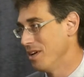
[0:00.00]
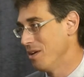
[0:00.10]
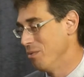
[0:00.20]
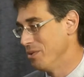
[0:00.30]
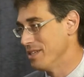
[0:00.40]

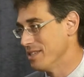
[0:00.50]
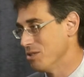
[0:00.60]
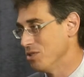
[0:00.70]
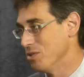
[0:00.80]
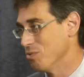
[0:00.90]
with these
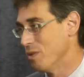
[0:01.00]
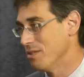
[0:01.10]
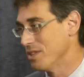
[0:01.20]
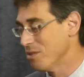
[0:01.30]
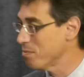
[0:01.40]
issues.
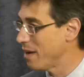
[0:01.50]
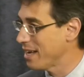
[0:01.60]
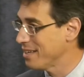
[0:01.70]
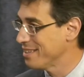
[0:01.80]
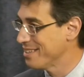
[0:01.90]
Well, there's
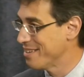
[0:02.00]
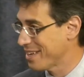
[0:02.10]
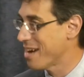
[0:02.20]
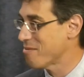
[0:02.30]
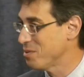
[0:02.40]
money. If the
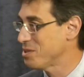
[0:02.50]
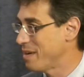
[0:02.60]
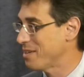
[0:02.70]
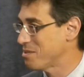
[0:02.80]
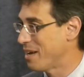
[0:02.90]
government would
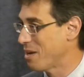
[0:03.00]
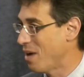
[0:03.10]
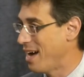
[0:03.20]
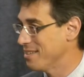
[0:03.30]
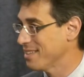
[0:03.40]
spend its money
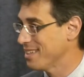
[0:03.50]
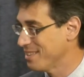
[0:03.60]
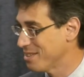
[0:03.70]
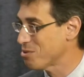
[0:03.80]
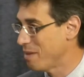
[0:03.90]
wisely,
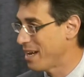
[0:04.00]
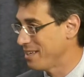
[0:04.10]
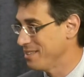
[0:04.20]
there's money.